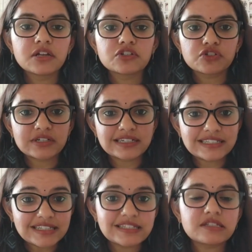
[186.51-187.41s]
So
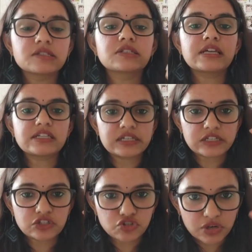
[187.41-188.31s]
consistency is
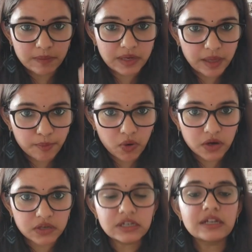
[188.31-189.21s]
extremely
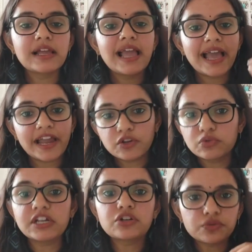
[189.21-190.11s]
important, and you
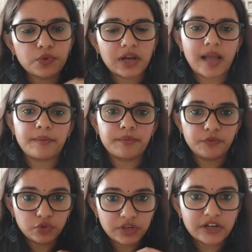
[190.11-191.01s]
need
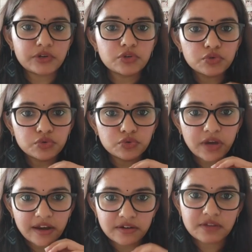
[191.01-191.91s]
to do
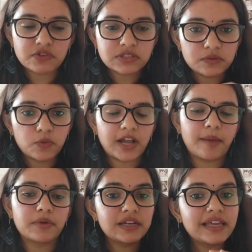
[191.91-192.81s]
and revisit
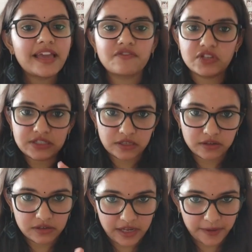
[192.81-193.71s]
vocabulary every
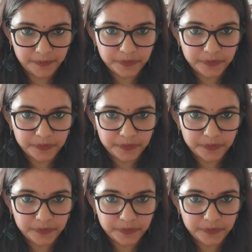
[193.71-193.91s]
single day.